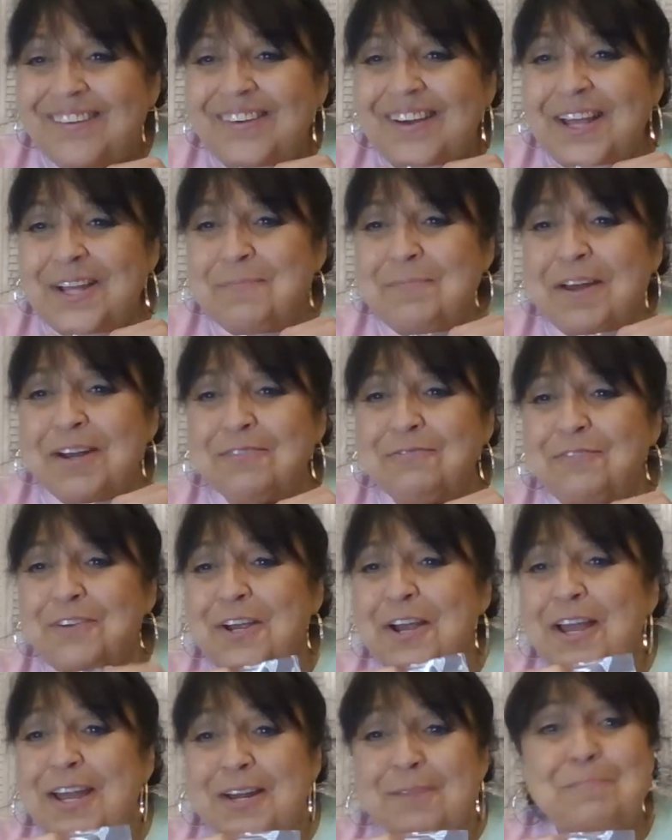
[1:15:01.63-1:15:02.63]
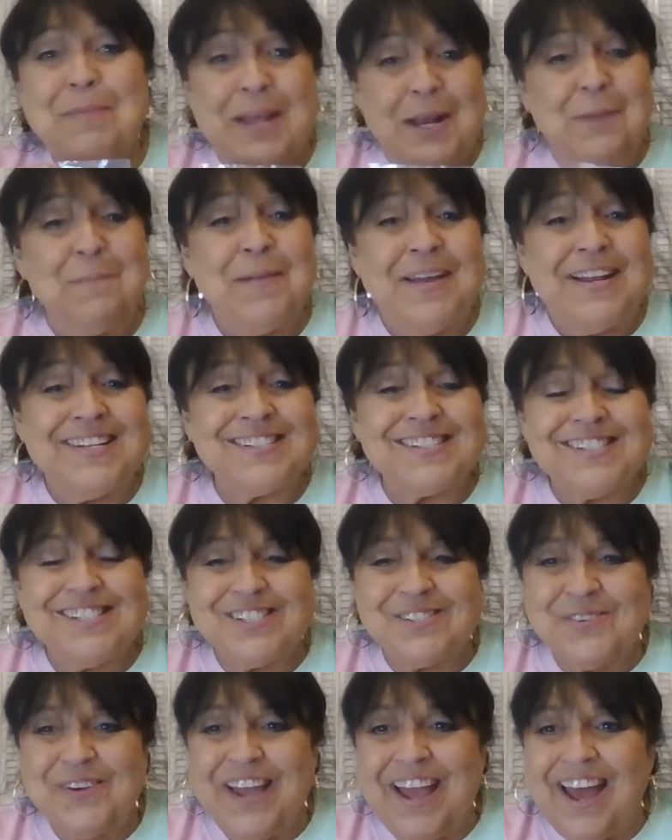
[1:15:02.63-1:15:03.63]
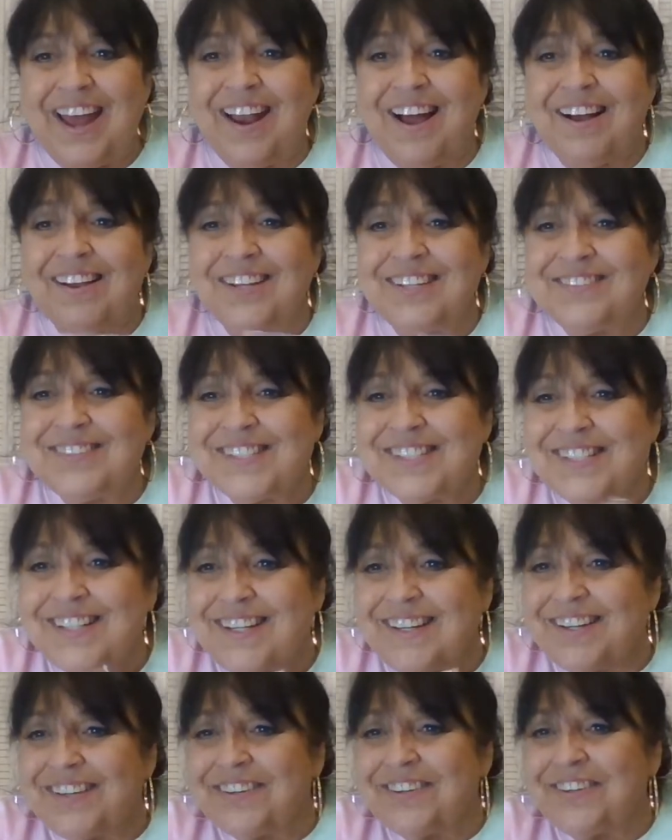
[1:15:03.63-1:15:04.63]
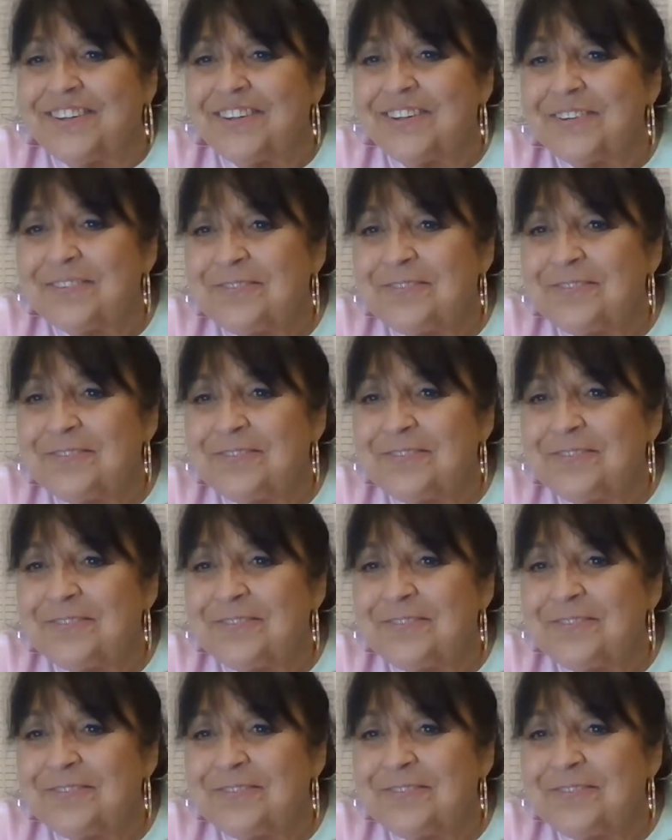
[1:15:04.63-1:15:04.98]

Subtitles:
It had been a minute since we had all of us together.